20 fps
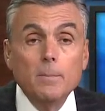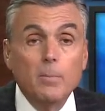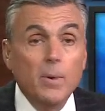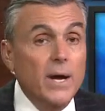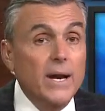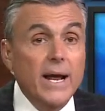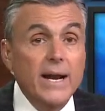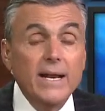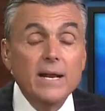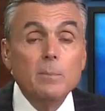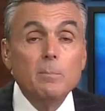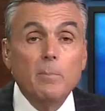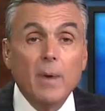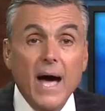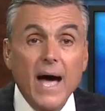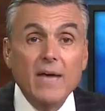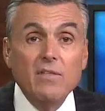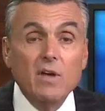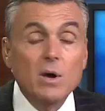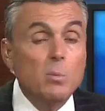But I didn't
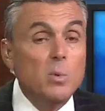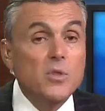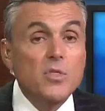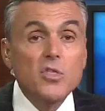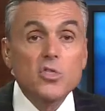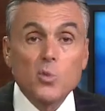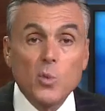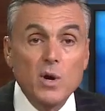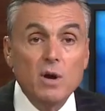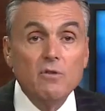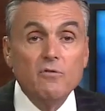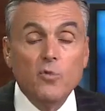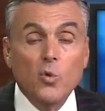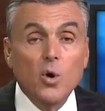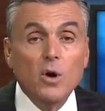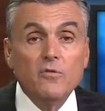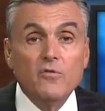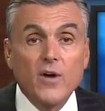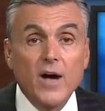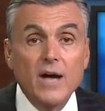buy them with a 3 or
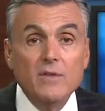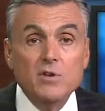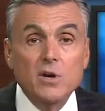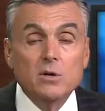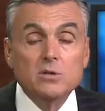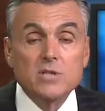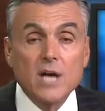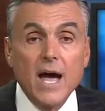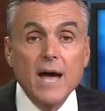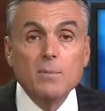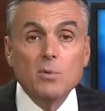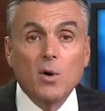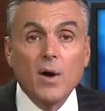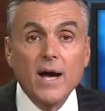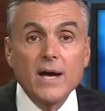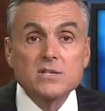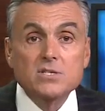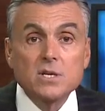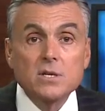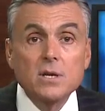4 or 5 year time
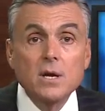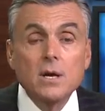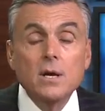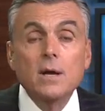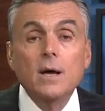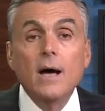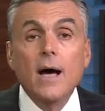horizon.